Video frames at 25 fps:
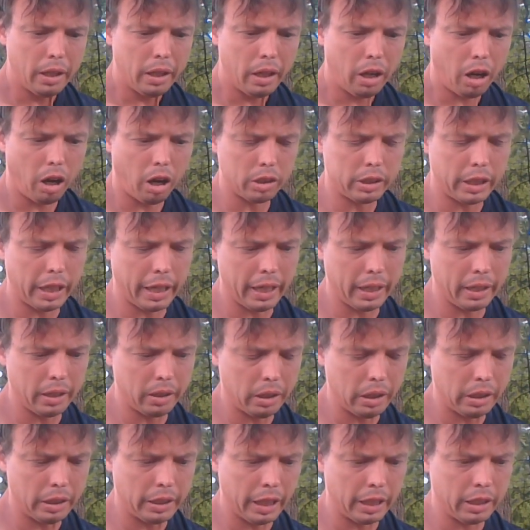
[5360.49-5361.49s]
uh, than
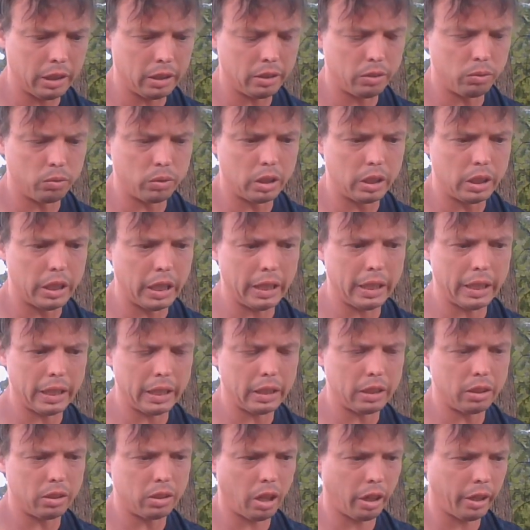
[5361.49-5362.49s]
than than
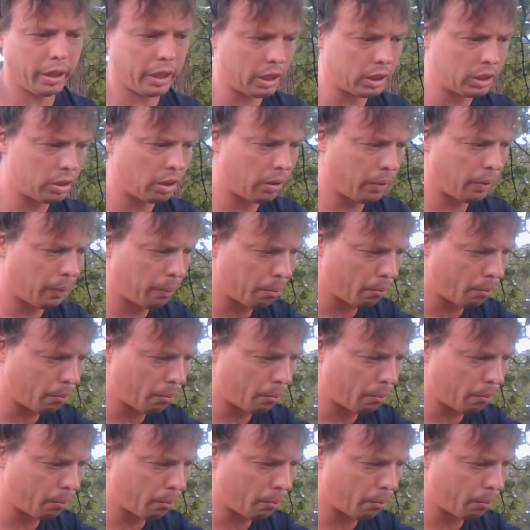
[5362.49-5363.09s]
turkeys do.